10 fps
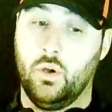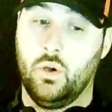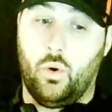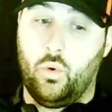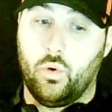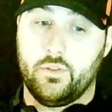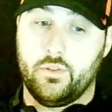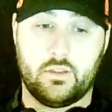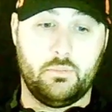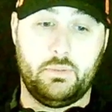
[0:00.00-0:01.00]
Or this
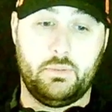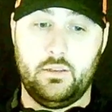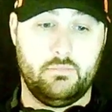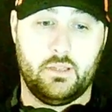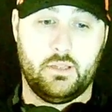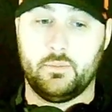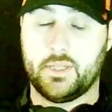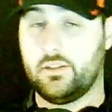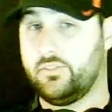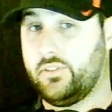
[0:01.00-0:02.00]
could be the coming
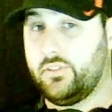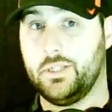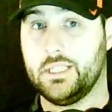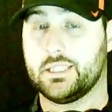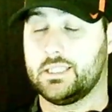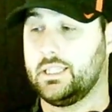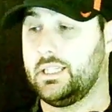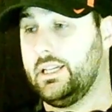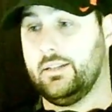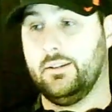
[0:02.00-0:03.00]
out of Ole Miss to say, hey,